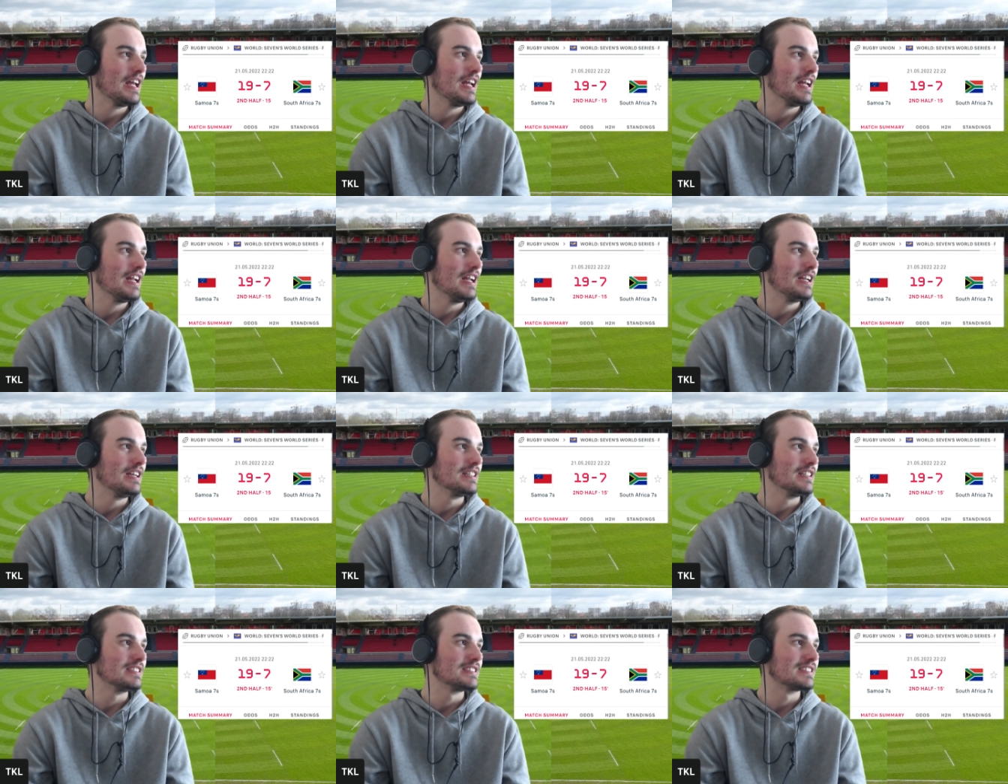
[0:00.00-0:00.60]

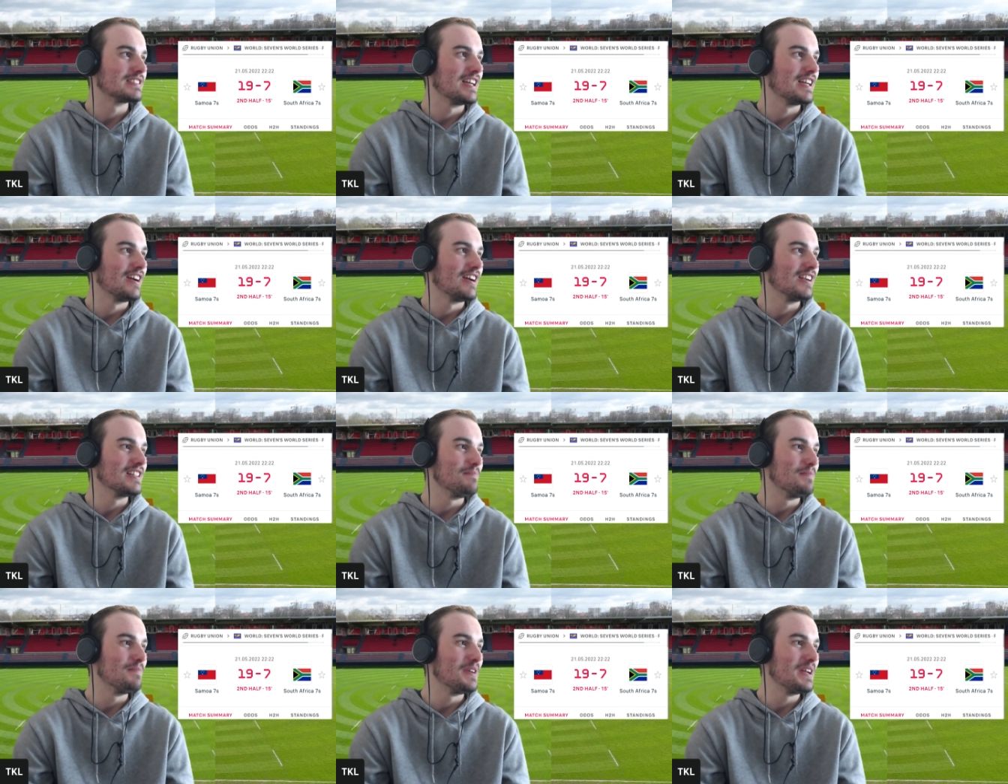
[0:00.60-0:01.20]
it is going
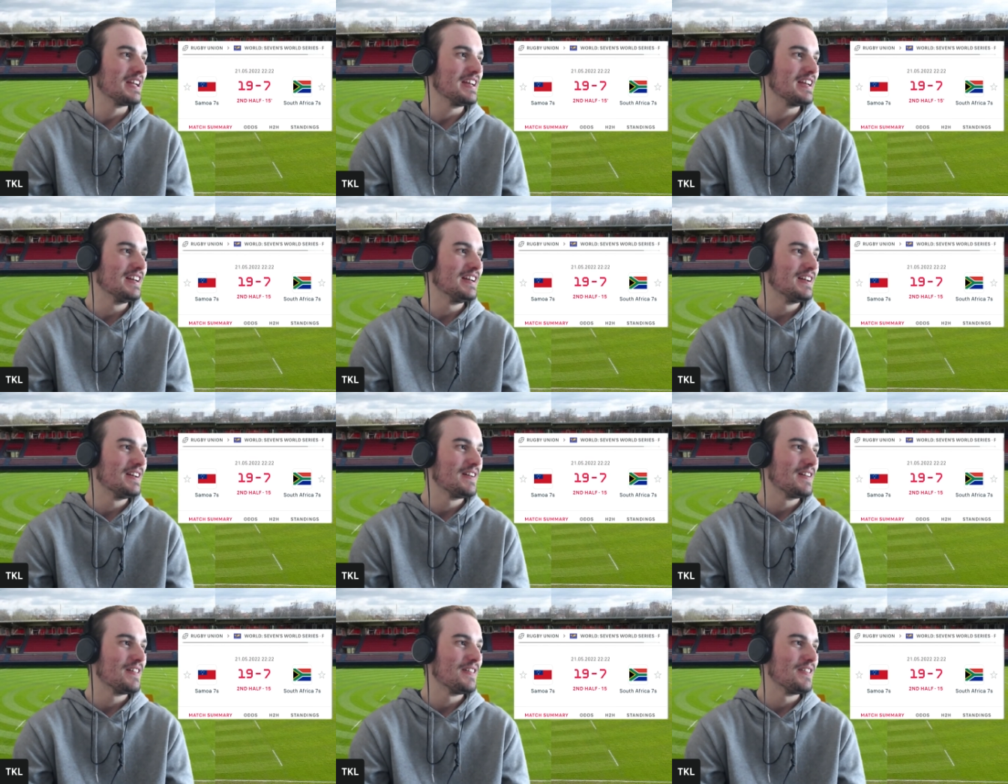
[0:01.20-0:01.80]
to be
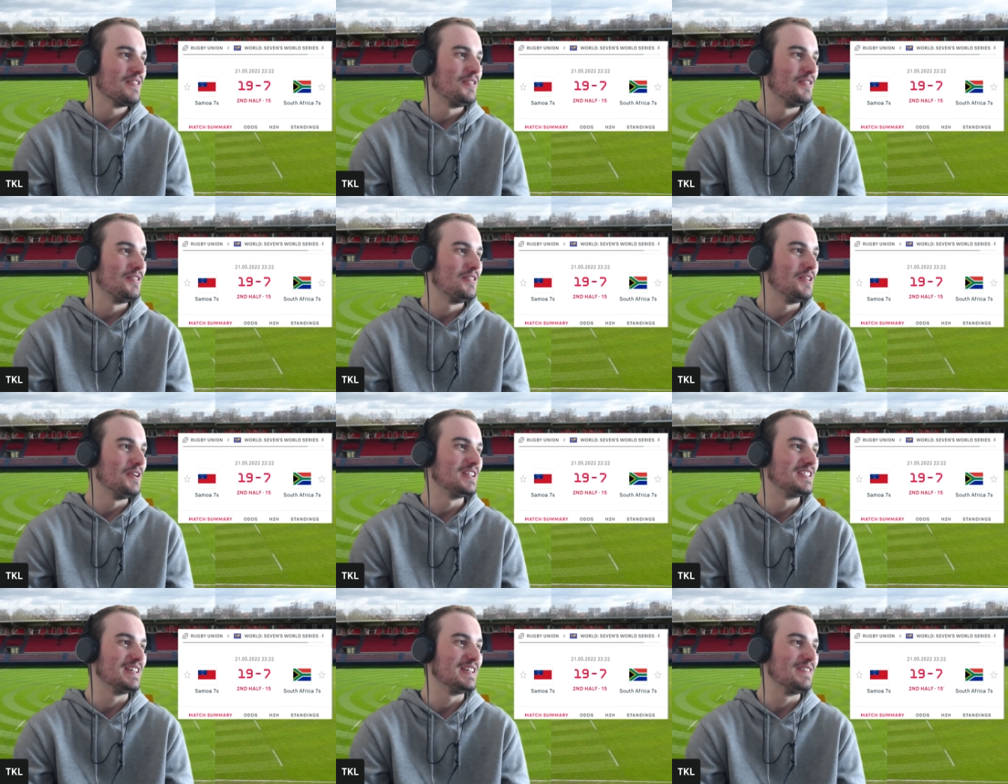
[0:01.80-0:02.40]

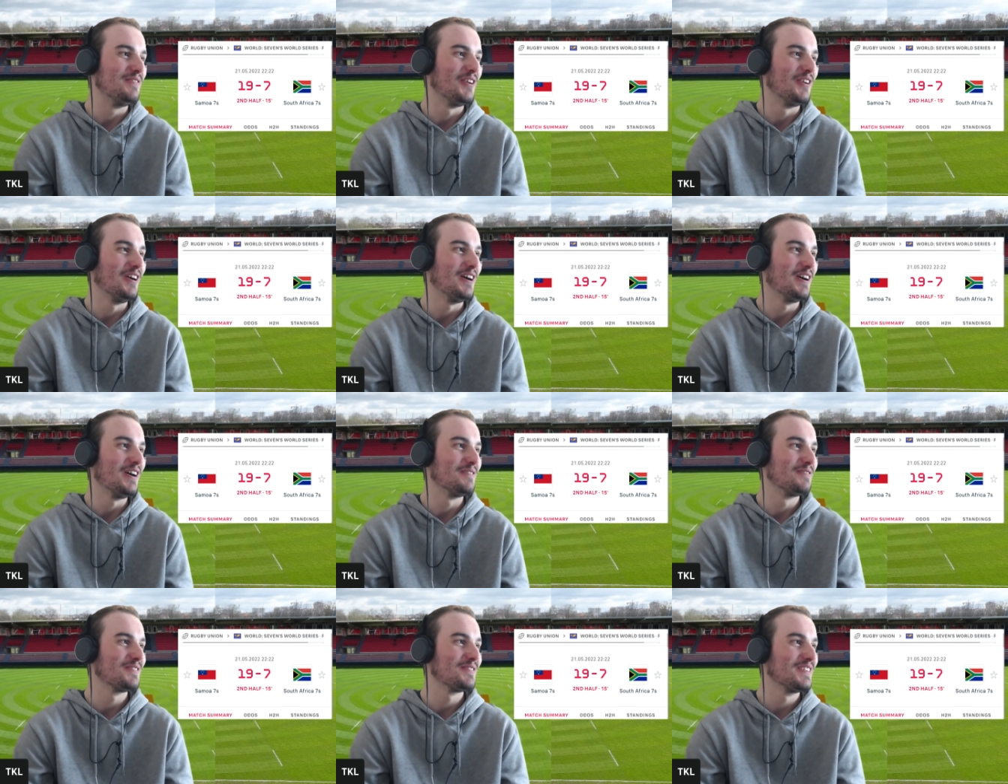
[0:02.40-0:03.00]

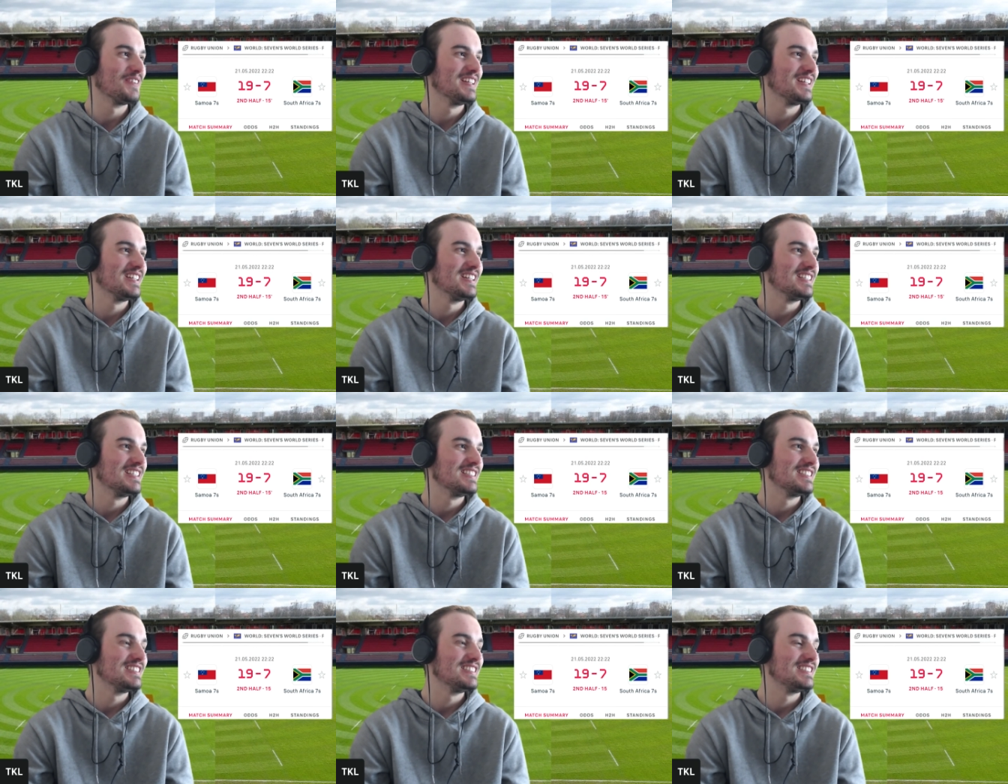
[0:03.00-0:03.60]
35
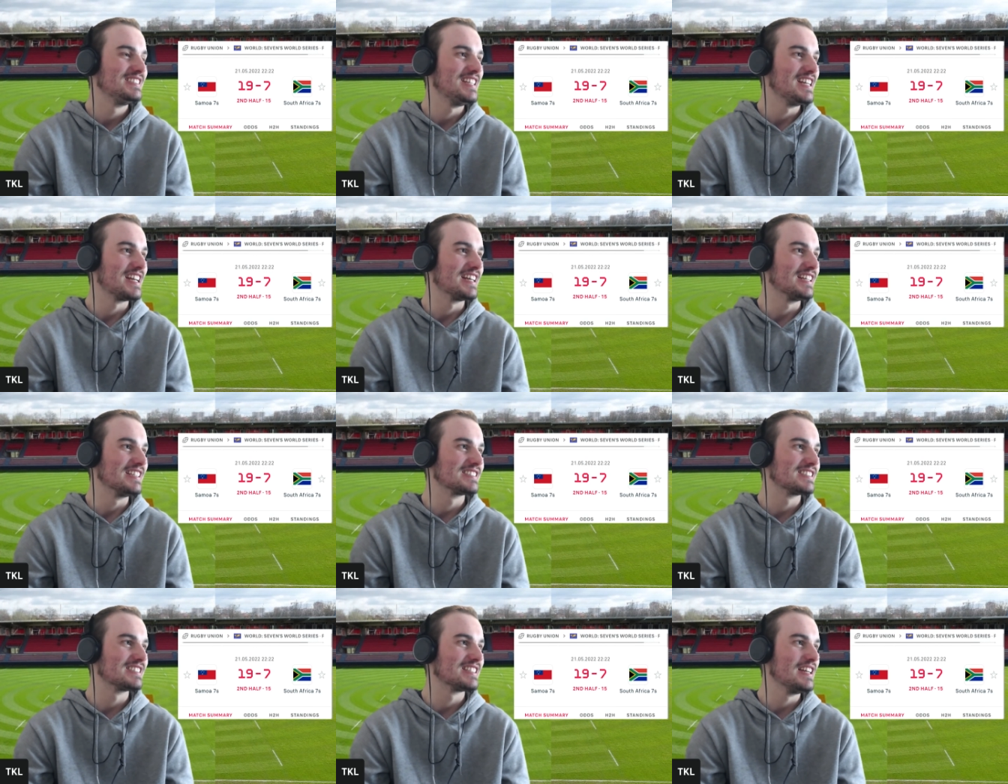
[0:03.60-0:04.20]

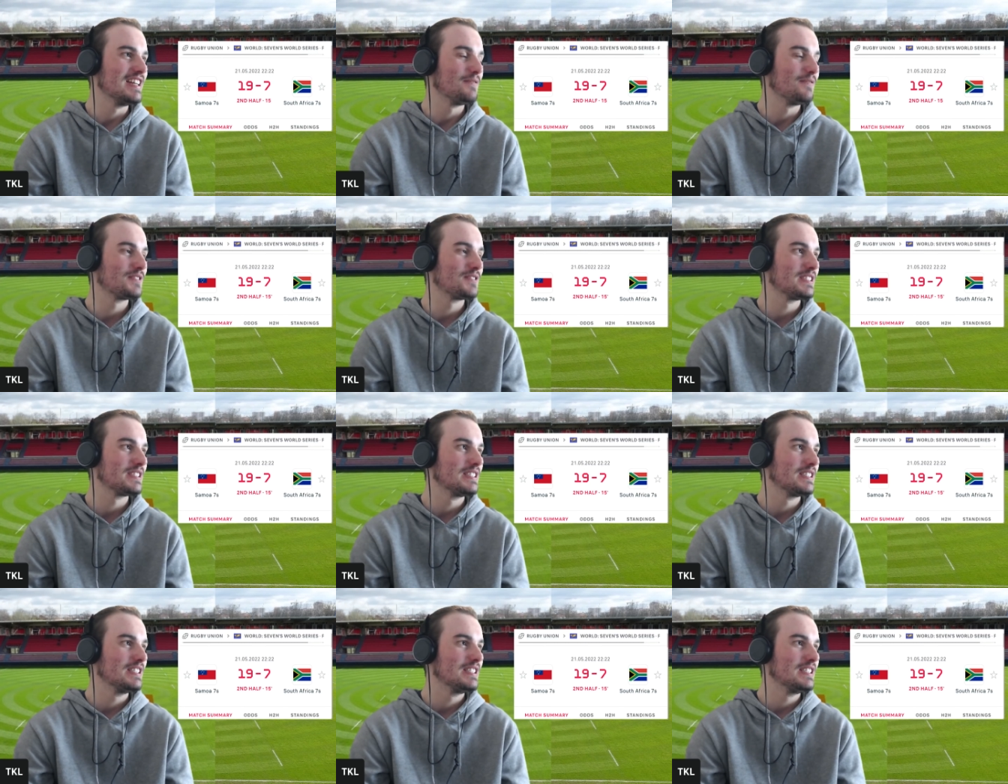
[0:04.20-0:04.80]
seconds
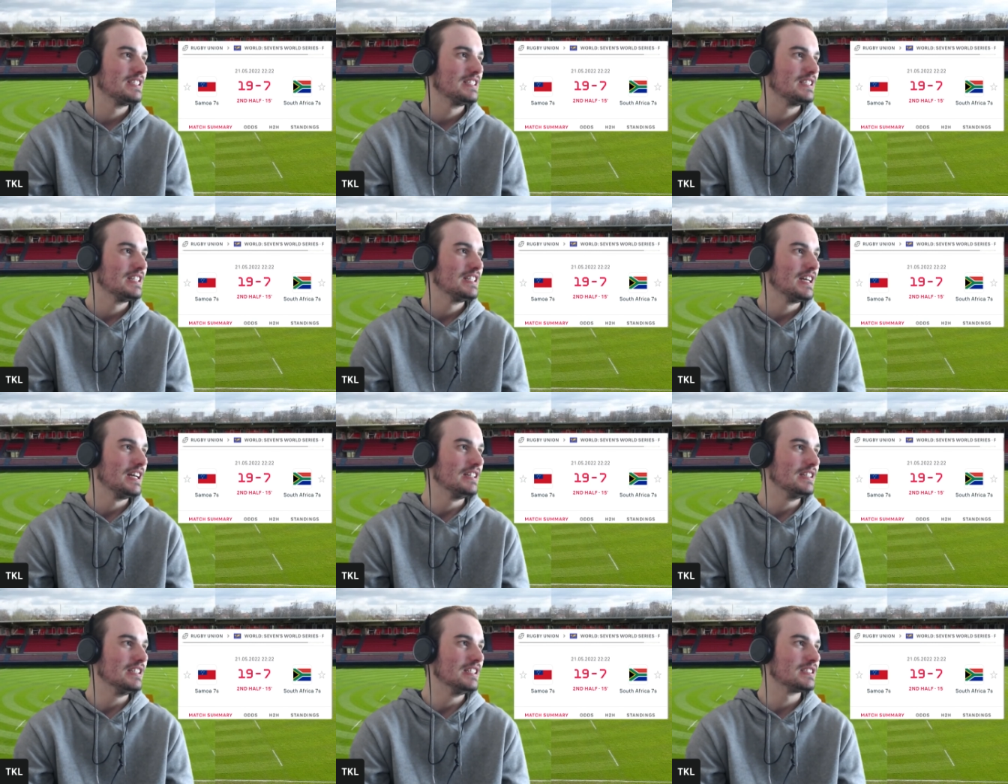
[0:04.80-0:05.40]
left
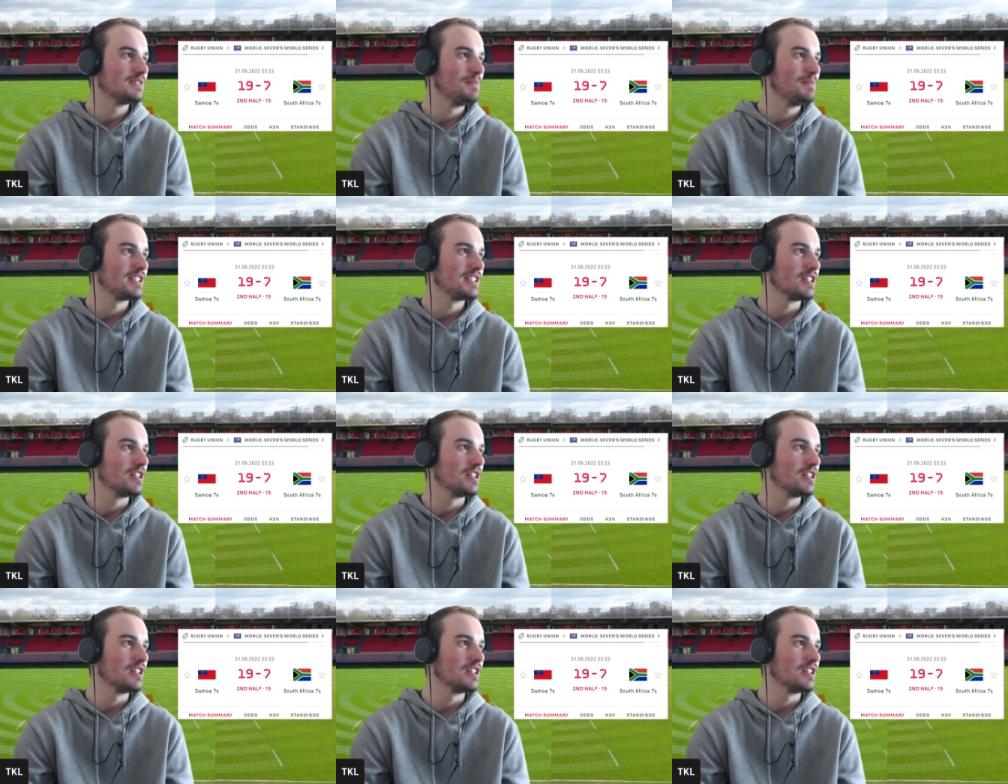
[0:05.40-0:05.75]
in this match.